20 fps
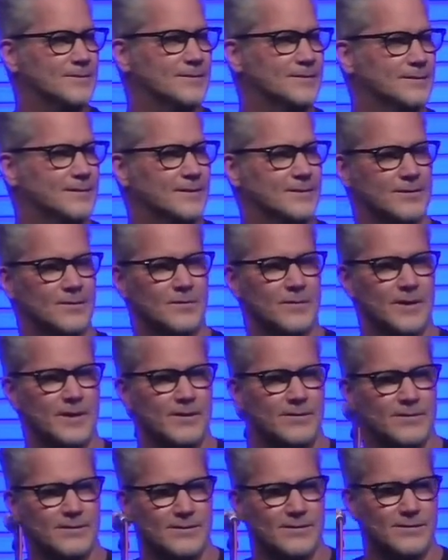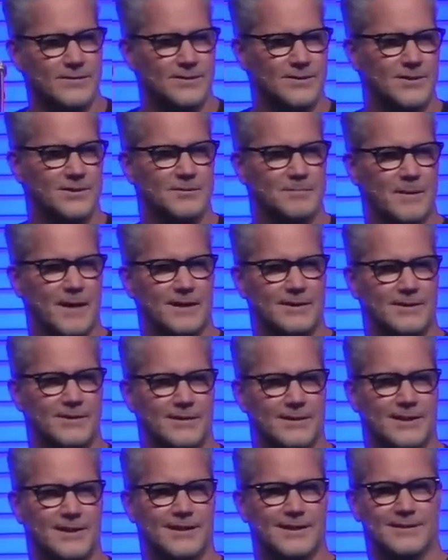I don't know, what do you use to spank your
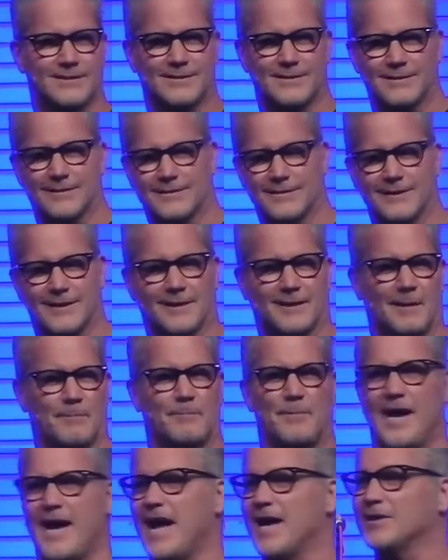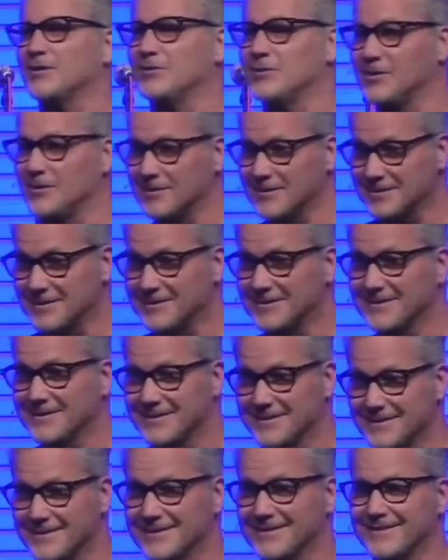kids? Like a paddle.
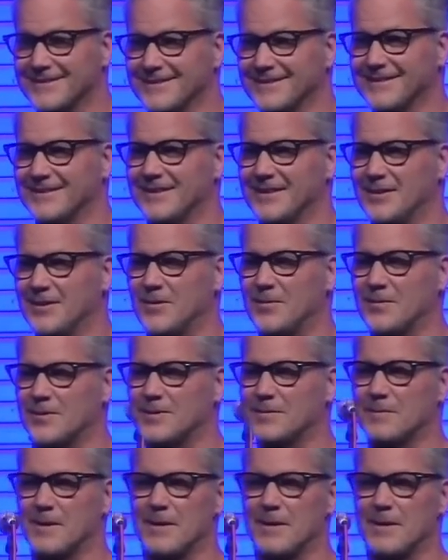You know, with my